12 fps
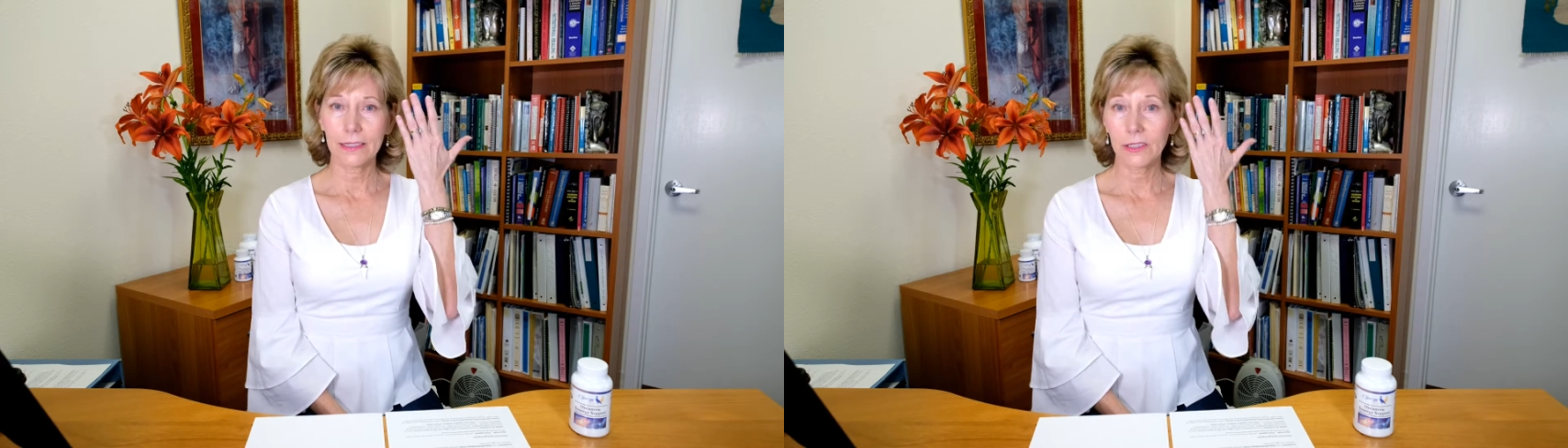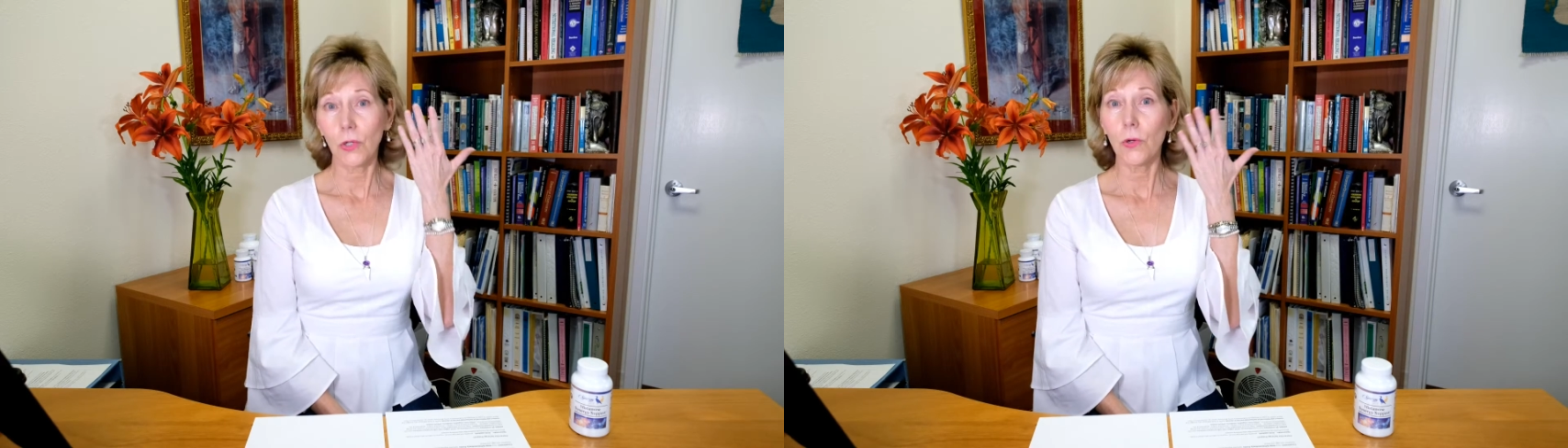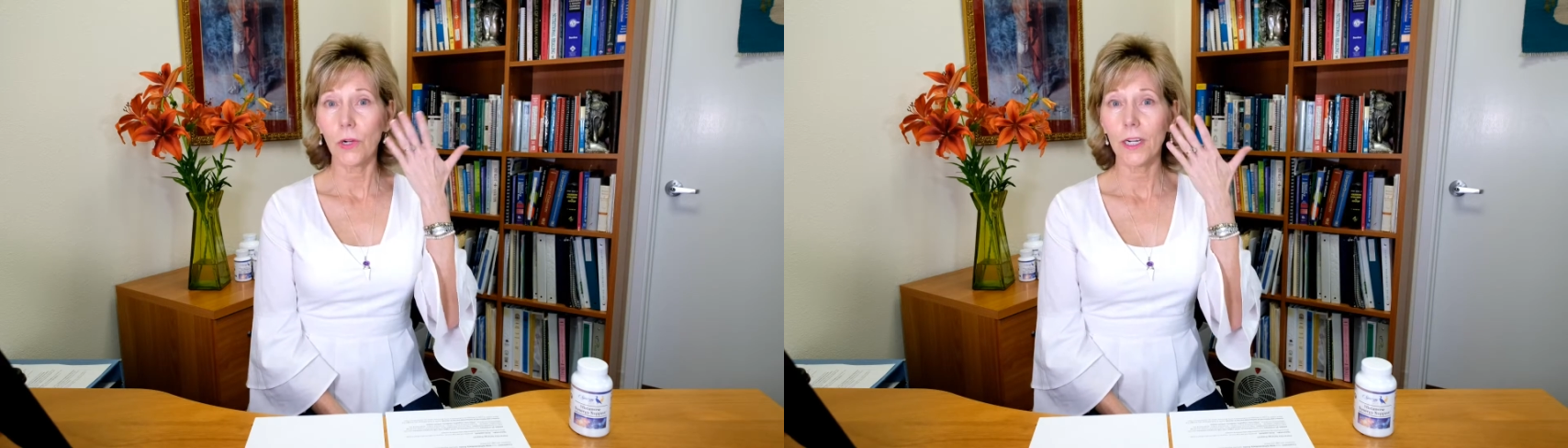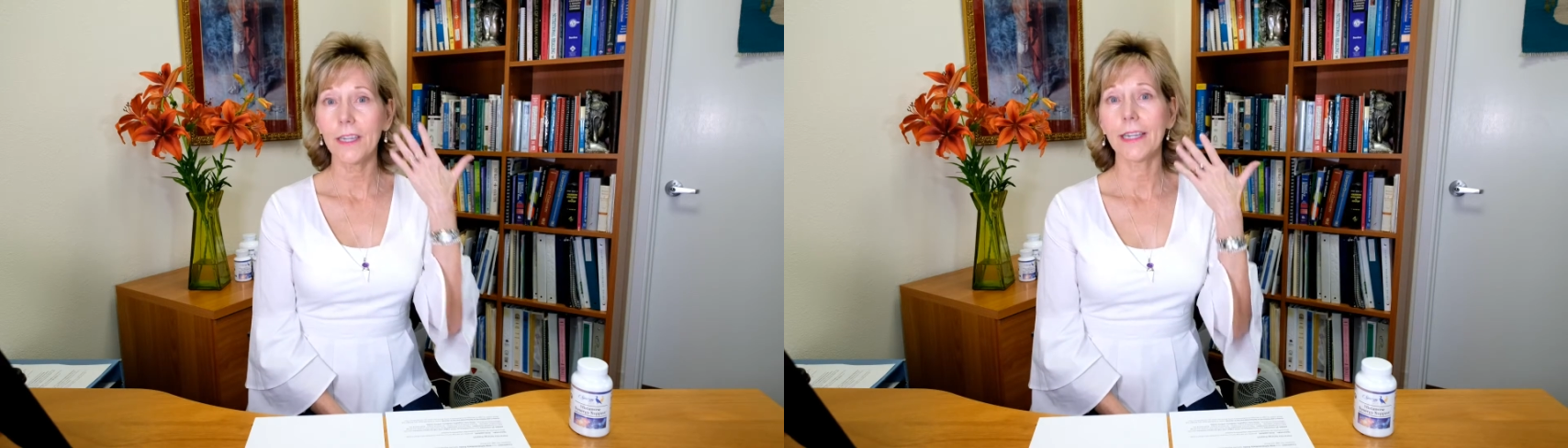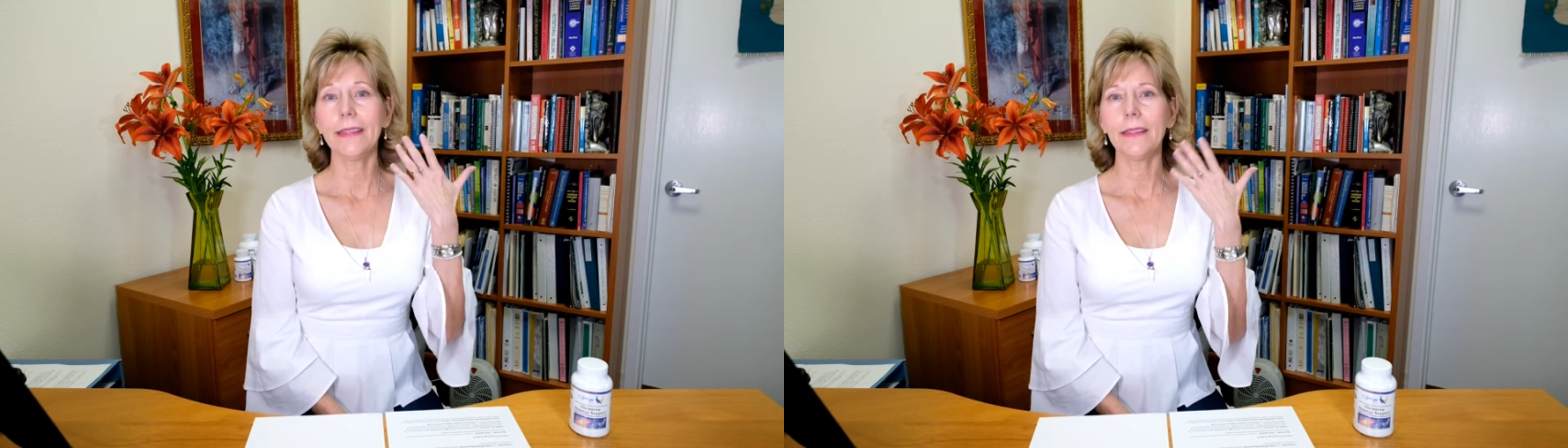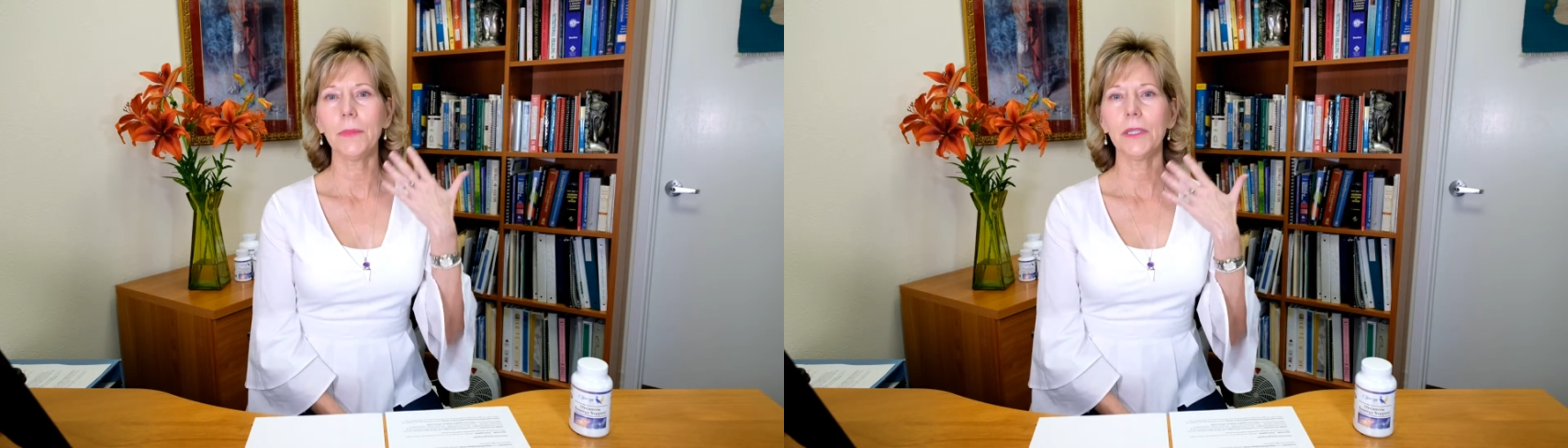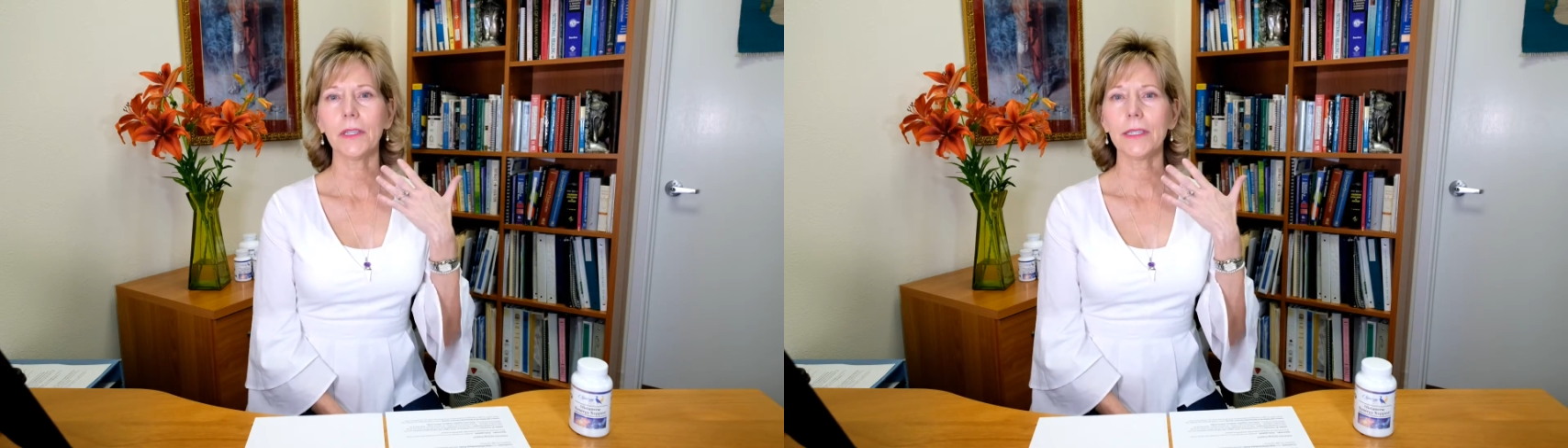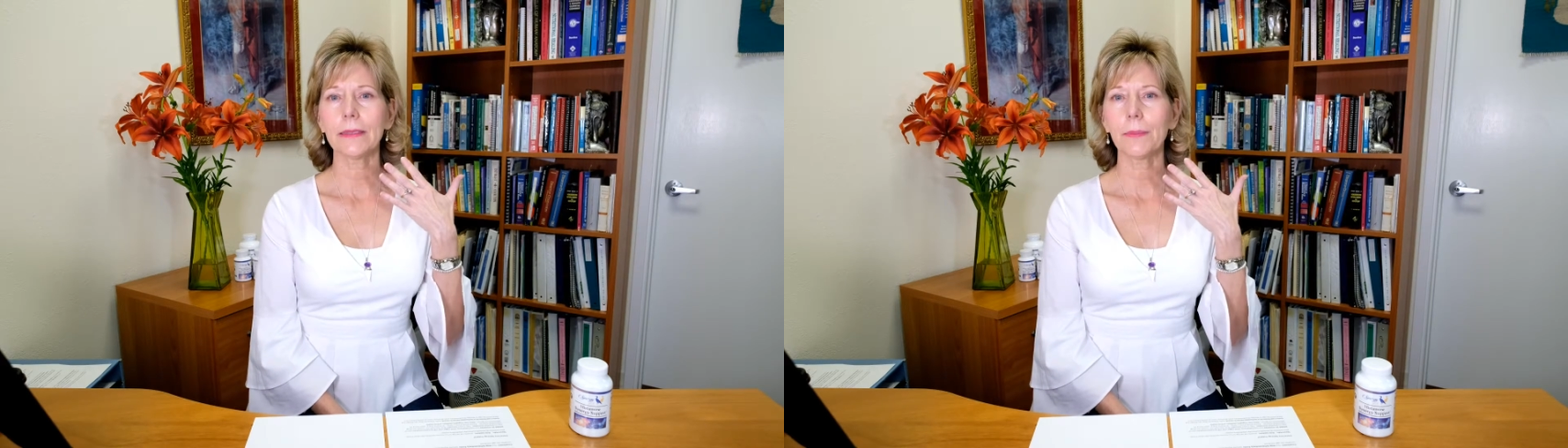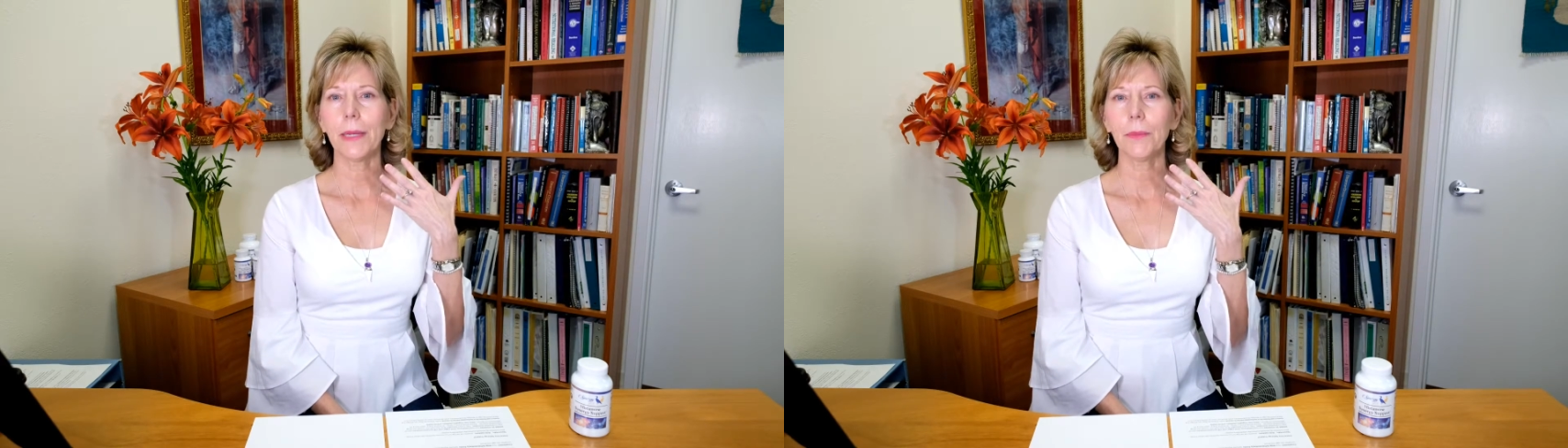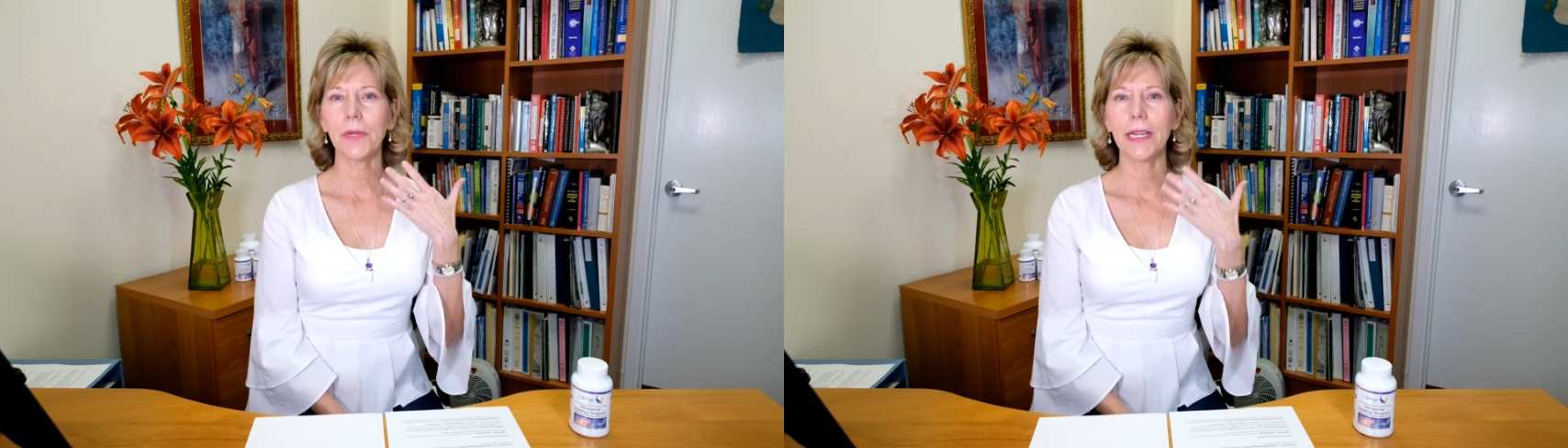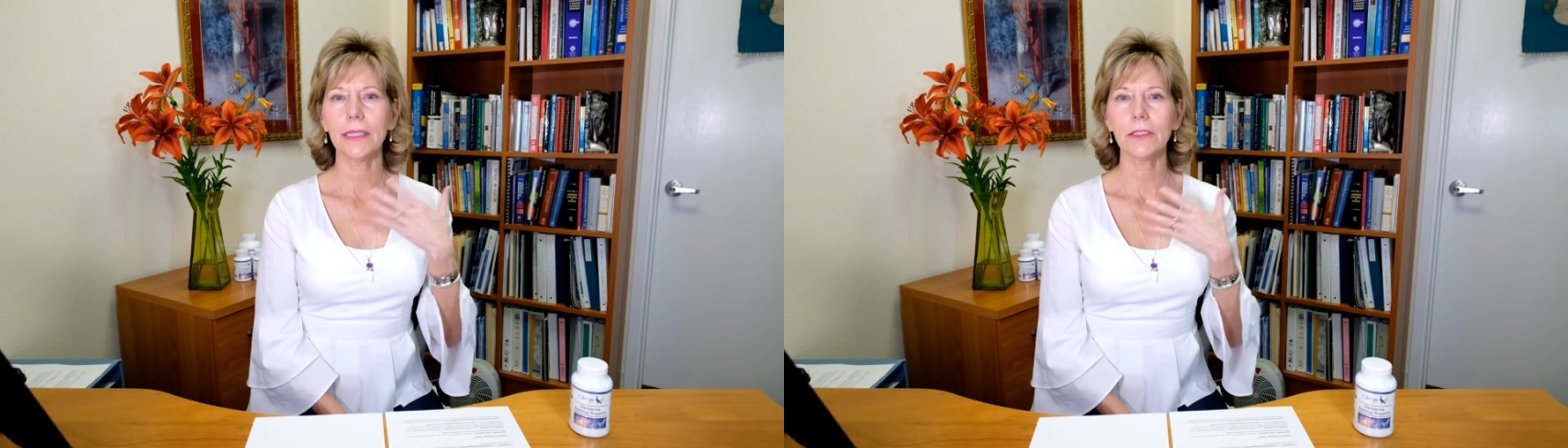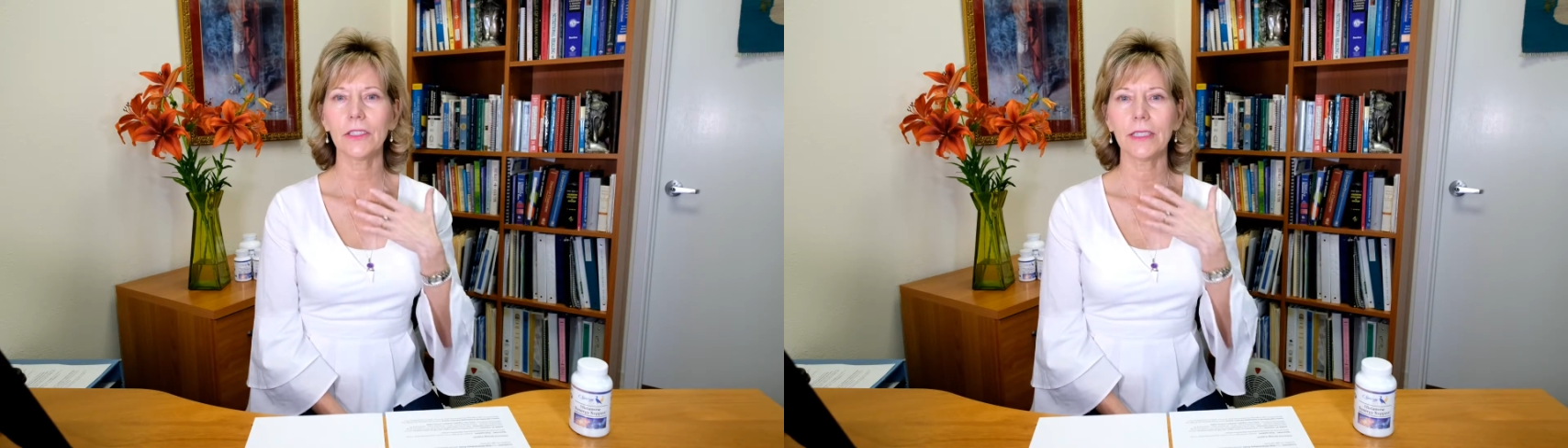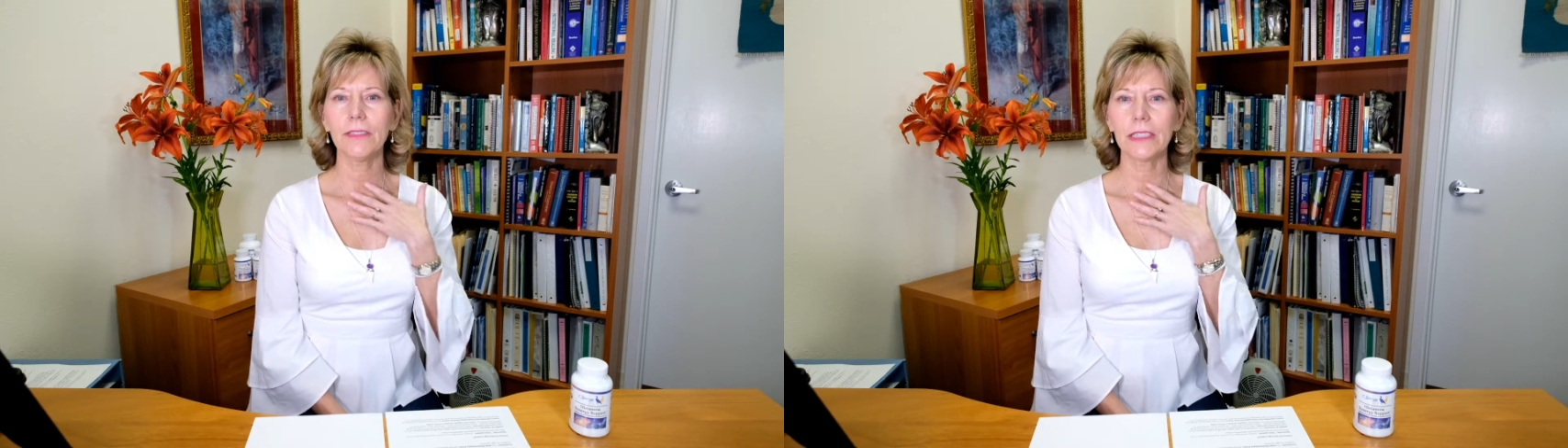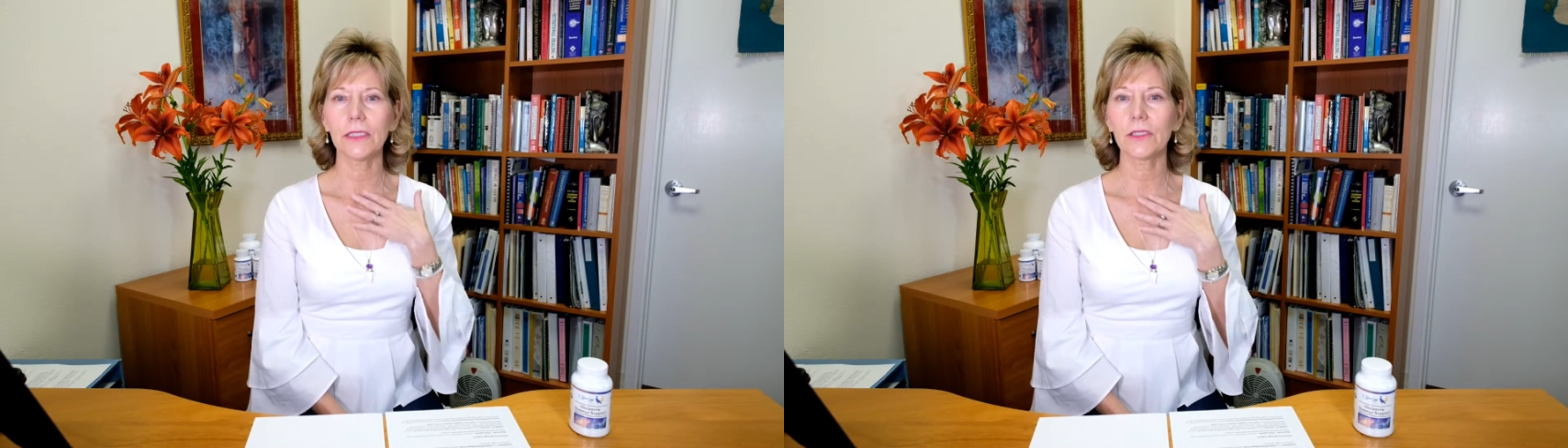sore in the mucous membranes or even